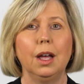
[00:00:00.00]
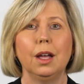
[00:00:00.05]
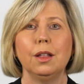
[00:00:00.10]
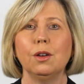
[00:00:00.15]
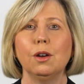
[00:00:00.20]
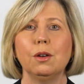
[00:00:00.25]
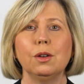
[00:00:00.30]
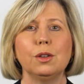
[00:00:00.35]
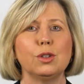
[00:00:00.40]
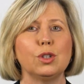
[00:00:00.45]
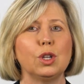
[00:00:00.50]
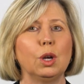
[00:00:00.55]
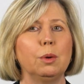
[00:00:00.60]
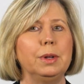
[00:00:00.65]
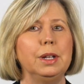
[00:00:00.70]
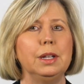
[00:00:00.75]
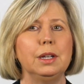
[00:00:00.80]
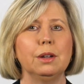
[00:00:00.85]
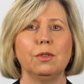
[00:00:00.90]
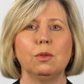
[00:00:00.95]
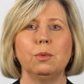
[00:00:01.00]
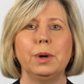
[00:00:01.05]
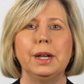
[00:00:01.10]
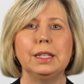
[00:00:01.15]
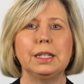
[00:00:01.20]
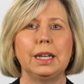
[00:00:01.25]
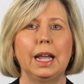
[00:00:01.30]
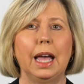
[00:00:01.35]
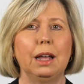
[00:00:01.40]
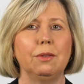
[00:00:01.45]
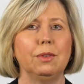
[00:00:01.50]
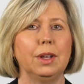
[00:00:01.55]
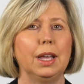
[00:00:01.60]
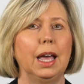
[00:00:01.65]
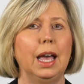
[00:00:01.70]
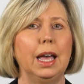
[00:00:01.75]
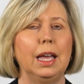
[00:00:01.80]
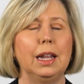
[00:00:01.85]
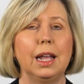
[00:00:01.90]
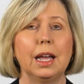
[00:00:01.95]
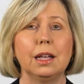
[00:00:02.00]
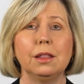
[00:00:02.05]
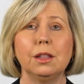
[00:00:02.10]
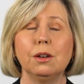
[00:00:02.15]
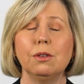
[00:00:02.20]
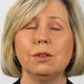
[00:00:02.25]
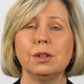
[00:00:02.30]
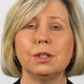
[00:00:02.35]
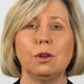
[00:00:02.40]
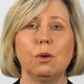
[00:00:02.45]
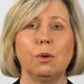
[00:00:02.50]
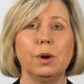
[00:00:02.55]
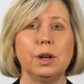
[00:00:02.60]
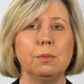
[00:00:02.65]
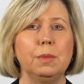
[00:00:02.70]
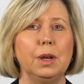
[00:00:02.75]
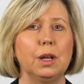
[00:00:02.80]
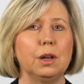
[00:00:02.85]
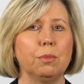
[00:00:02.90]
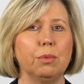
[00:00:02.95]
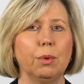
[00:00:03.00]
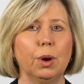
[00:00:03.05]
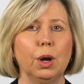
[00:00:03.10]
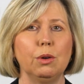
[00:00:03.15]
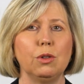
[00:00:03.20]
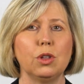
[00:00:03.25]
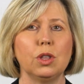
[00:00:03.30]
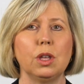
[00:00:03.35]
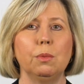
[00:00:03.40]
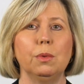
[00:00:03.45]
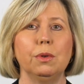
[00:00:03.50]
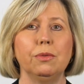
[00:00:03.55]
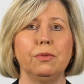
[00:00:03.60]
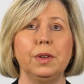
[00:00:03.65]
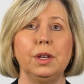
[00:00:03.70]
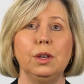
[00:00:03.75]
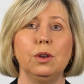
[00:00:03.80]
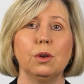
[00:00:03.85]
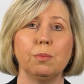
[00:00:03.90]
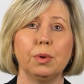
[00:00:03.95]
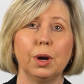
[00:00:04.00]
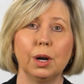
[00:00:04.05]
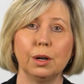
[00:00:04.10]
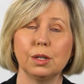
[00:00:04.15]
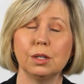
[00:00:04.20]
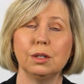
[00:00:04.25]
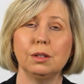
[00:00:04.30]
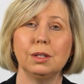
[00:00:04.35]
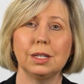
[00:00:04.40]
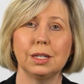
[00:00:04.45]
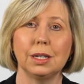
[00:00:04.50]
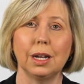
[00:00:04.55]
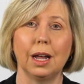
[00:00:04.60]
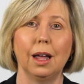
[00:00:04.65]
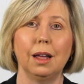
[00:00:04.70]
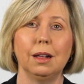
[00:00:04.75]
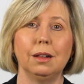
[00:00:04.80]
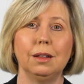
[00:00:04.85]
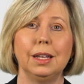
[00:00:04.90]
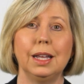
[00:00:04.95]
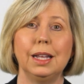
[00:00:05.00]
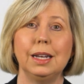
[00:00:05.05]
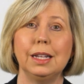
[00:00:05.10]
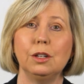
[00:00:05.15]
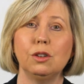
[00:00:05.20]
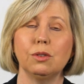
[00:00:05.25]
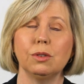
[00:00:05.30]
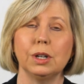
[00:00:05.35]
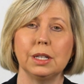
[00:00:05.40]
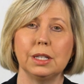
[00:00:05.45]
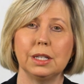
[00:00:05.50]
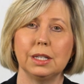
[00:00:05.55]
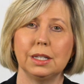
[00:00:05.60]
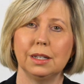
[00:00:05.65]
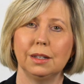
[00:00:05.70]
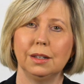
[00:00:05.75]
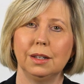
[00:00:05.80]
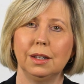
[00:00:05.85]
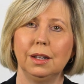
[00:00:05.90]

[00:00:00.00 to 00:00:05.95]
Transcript: There are so many different ways to advocate, and there is going to be an approach that will fit your personal style and interest.